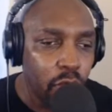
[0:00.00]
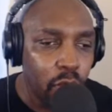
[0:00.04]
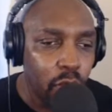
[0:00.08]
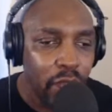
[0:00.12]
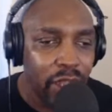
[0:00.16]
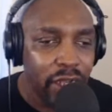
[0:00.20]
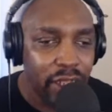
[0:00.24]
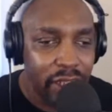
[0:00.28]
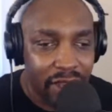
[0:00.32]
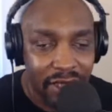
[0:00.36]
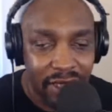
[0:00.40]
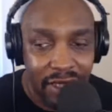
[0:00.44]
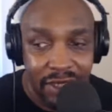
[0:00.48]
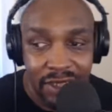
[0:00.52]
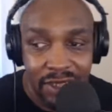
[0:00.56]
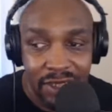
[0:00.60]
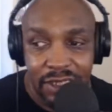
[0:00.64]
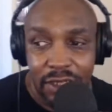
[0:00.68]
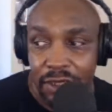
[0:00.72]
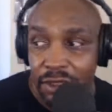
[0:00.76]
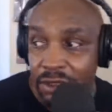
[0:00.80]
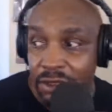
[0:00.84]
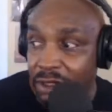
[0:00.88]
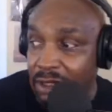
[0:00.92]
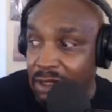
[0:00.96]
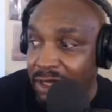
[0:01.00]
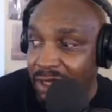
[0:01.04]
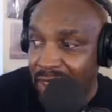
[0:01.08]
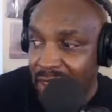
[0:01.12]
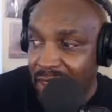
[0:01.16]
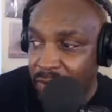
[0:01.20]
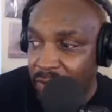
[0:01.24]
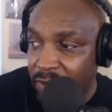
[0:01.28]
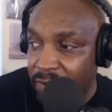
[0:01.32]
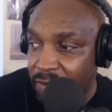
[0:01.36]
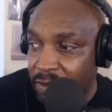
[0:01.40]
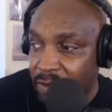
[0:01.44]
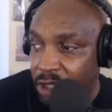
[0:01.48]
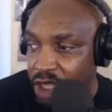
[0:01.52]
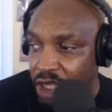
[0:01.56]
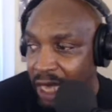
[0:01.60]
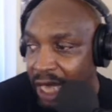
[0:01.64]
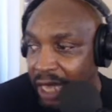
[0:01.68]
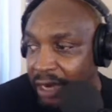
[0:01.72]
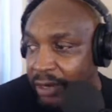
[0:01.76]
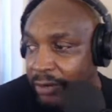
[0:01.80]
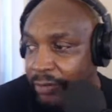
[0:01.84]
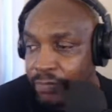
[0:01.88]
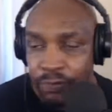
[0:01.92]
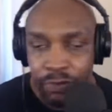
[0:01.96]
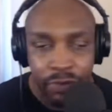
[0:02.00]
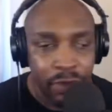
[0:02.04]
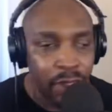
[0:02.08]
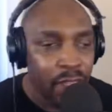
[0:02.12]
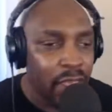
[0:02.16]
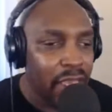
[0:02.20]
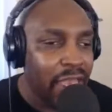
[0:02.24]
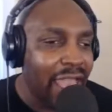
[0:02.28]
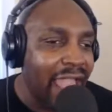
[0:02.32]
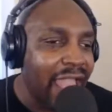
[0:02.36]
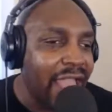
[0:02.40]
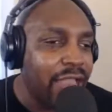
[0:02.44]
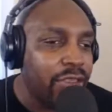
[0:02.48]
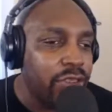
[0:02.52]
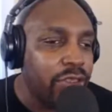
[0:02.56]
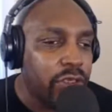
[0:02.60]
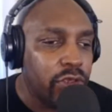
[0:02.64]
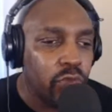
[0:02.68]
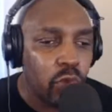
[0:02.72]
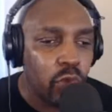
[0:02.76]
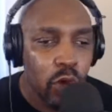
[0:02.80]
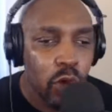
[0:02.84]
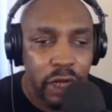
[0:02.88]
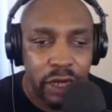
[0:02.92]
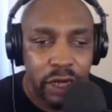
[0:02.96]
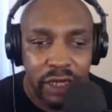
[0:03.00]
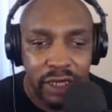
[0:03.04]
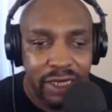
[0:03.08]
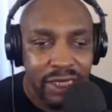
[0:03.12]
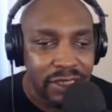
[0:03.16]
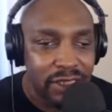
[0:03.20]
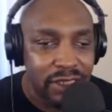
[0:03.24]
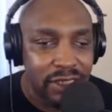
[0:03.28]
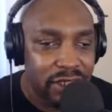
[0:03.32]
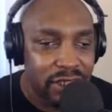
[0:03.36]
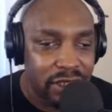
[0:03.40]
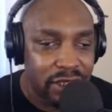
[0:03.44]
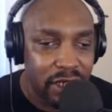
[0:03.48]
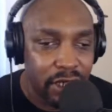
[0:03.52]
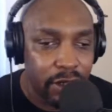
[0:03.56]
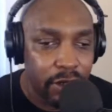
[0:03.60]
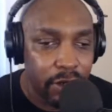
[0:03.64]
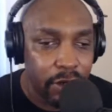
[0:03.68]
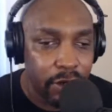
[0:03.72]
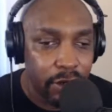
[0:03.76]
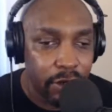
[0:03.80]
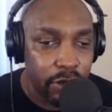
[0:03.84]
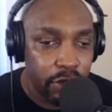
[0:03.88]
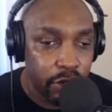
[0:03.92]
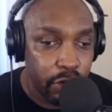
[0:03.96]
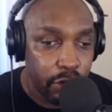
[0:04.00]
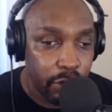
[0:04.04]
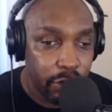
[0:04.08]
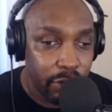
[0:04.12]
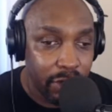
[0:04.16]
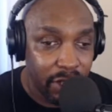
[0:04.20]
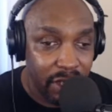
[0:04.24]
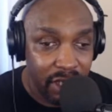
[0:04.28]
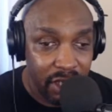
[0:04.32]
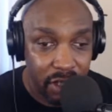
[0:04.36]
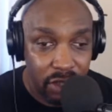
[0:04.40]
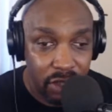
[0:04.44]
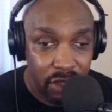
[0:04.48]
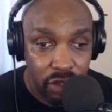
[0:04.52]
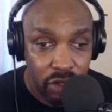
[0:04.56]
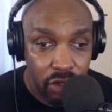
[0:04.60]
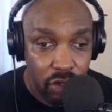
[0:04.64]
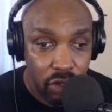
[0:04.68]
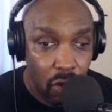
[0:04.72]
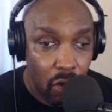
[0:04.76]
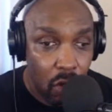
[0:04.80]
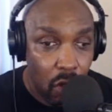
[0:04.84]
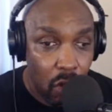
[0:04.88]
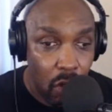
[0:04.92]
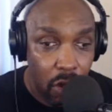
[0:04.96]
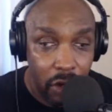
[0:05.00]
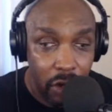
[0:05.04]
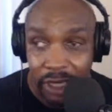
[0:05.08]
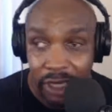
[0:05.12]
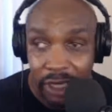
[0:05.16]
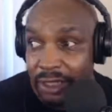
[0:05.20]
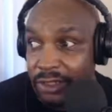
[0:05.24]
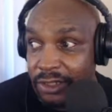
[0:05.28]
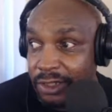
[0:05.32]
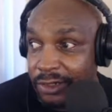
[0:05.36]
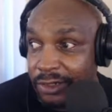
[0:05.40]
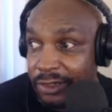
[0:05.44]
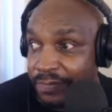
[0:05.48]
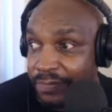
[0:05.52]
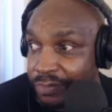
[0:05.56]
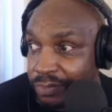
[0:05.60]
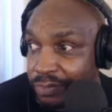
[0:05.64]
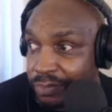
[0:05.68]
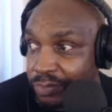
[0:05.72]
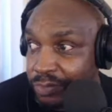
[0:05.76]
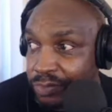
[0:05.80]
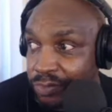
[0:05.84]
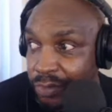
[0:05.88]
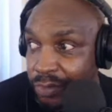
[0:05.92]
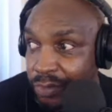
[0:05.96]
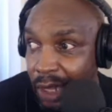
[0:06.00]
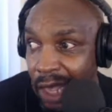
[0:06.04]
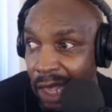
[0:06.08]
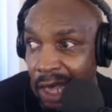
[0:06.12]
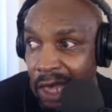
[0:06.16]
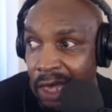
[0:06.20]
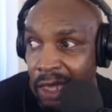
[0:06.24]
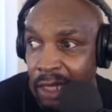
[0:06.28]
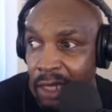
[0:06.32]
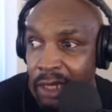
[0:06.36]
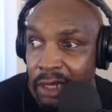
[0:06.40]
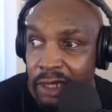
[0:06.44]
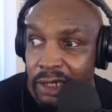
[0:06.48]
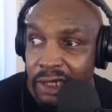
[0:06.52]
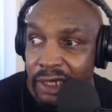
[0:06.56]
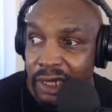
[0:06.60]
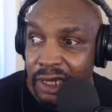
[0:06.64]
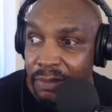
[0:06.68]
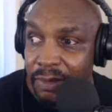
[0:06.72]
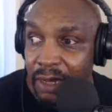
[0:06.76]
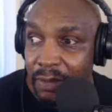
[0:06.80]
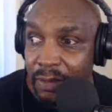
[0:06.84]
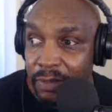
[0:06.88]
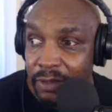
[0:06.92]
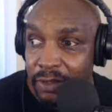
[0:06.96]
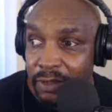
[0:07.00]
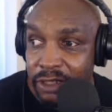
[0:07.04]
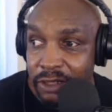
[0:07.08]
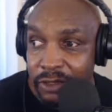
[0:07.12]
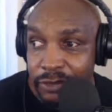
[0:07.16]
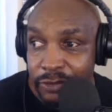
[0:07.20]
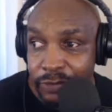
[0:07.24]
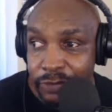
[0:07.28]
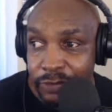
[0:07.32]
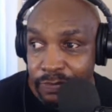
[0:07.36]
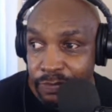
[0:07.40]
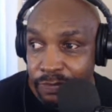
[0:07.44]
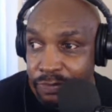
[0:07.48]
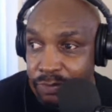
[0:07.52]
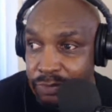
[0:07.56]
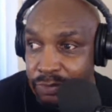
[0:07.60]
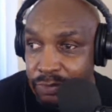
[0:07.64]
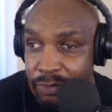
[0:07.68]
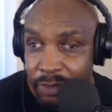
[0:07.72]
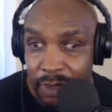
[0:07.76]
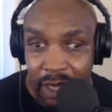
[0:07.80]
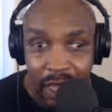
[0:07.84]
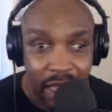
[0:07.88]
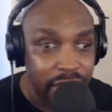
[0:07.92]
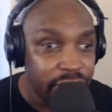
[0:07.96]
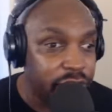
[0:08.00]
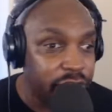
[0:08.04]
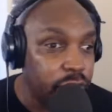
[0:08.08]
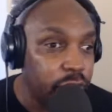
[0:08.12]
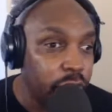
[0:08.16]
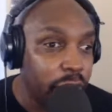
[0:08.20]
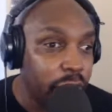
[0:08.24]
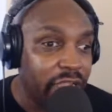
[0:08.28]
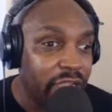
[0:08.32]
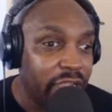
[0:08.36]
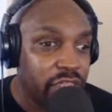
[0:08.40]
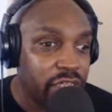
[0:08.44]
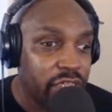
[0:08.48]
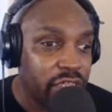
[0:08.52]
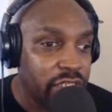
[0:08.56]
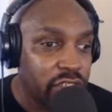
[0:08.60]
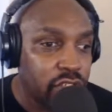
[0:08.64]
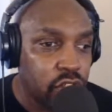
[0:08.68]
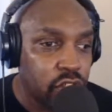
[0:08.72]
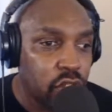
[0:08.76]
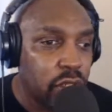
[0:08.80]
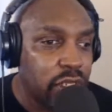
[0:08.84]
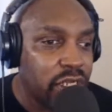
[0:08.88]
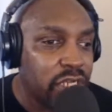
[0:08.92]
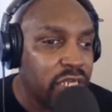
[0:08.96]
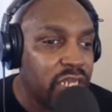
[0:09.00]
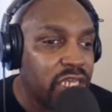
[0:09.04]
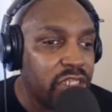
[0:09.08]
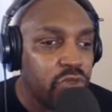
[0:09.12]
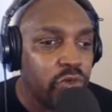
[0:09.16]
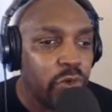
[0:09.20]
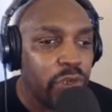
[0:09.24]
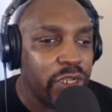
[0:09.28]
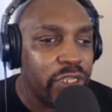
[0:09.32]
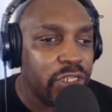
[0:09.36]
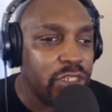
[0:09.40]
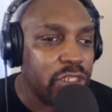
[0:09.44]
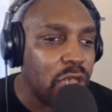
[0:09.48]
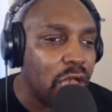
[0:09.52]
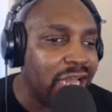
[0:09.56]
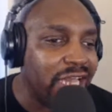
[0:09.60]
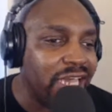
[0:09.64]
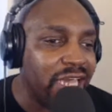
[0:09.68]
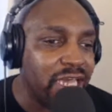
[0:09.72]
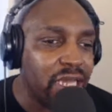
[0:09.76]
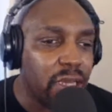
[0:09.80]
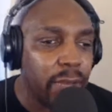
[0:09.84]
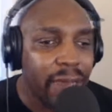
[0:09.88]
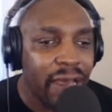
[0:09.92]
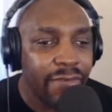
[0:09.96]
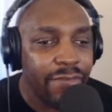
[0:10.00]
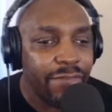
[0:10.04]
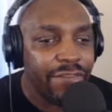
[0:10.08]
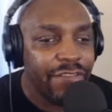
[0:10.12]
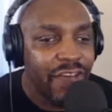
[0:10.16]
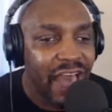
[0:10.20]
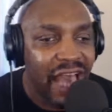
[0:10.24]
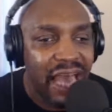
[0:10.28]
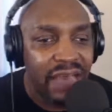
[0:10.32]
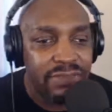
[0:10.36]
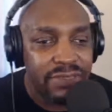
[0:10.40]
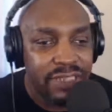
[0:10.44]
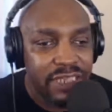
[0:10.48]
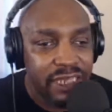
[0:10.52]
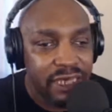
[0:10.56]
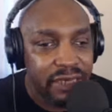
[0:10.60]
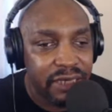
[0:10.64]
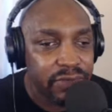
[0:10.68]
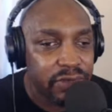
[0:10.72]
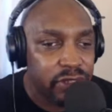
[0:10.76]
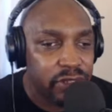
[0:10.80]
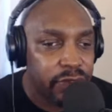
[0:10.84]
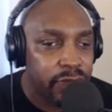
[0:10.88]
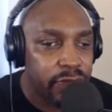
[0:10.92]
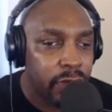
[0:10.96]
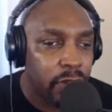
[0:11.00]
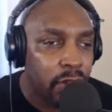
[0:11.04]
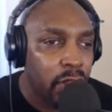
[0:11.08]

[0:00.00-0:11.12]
want to consider the theme of the channel, and you want to consider your niche audience. Tip number 2, as you are just joining us, we're talking about 5 tips